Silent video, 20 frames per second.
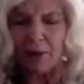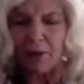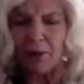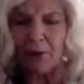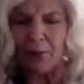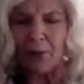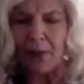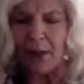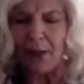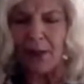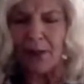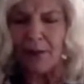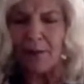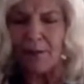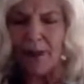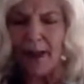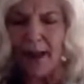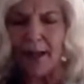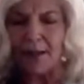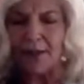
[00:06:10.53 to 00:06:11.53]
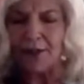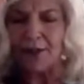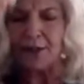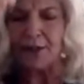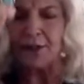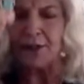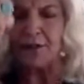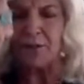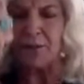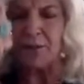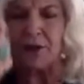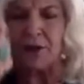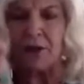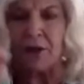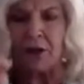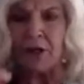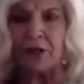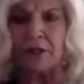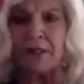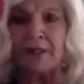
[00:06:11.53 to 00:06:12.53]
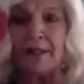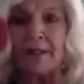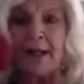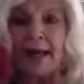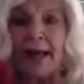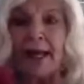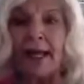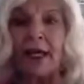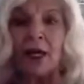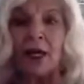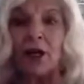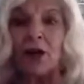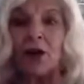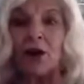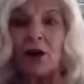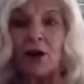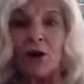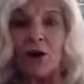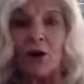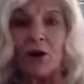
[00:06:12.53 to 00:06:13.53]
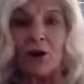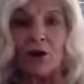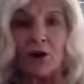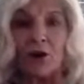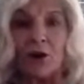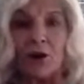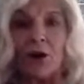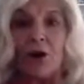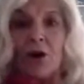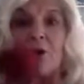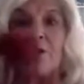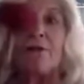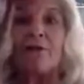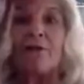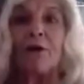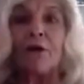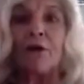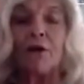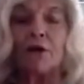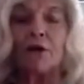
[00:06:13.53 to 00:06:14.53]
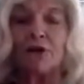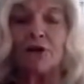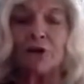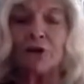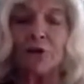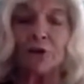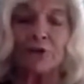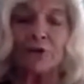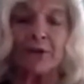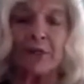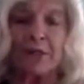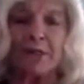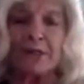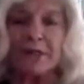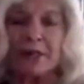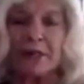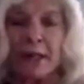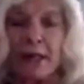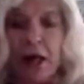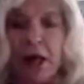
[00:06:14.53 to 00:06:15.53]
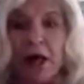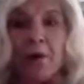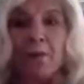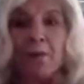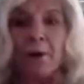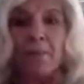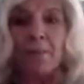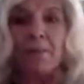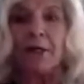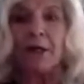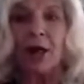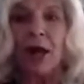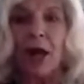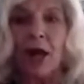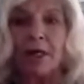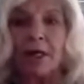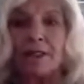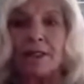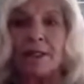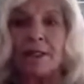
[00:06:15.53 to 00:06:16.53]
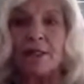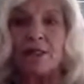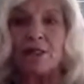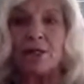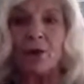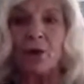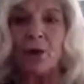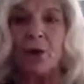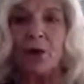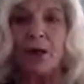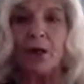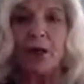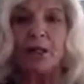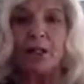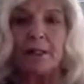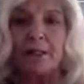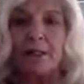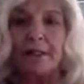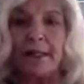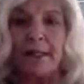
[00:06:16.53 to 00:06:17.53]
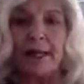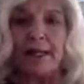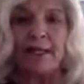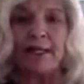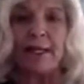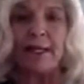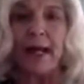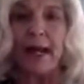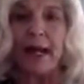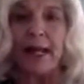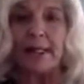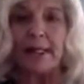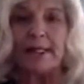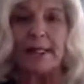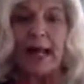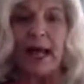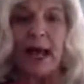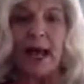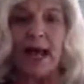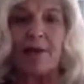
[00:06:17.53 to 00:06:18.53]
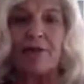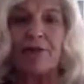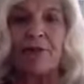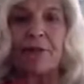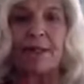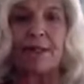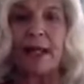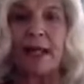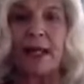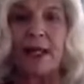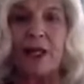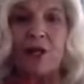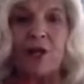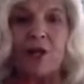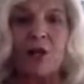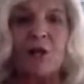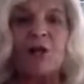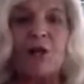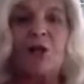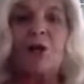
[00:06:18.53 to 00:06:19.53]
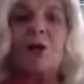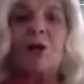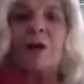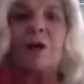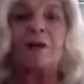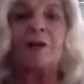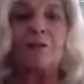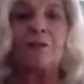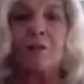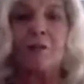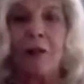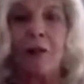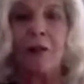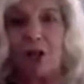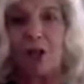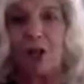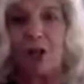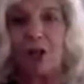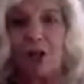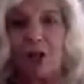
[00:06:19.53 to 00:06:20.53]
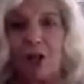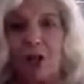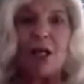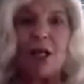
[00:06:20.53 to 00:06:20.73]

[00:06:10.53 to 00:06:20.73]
we, the Masters of Miracles, thank her for her service. But because this oracle said yes, every day new information